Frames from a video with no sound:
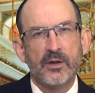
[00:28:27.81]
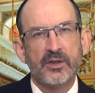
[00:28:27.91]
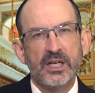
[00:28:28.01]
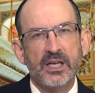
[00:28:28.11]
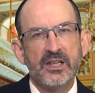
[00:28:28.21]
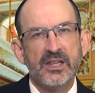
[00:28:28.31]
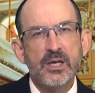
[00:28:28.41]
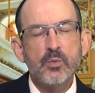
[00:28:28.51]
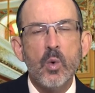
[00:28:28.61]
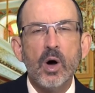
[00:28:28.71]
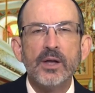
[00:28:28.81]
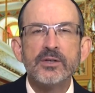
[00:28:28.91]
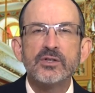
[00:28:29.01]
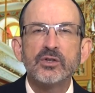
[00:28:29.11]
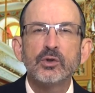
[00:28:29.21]
the, the
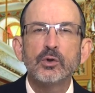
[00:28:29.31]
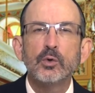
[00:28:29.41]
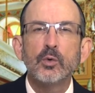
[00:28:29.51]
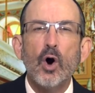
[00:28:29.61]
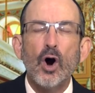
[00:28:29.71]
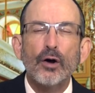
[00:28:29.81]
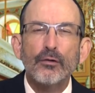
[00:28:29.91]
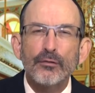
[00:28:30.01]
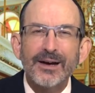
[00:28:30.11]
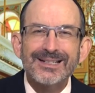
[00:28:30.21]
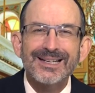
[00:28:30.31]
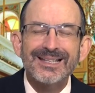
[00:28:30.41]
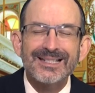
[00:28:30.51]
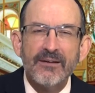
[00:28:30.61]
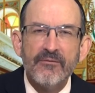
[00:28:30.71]
ones who are
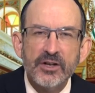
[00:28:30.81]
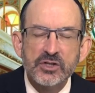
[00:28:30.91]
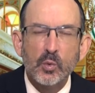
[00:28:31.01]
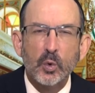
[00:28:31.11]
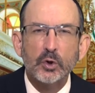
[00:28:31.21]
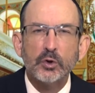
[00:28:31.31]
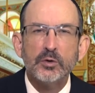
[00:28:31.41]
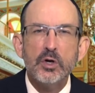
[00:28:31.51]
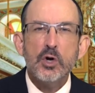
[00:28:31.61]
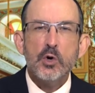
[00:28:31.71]
residents of this world,